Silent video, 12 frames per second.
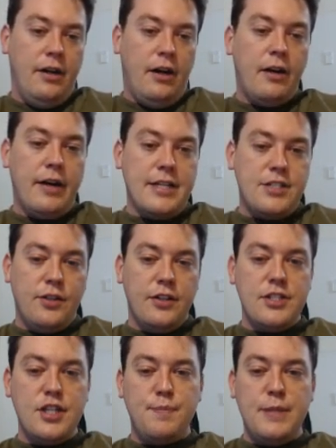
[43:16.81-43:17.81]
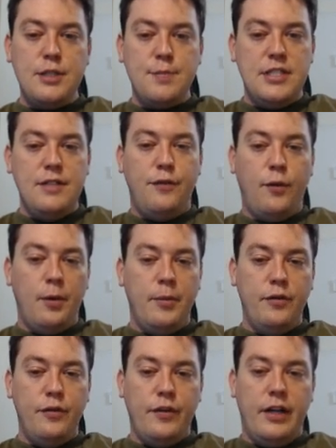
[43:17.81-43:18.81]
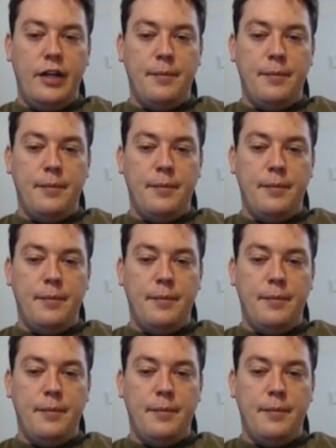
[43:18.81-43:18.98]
All right, so there's this bishop c4 move.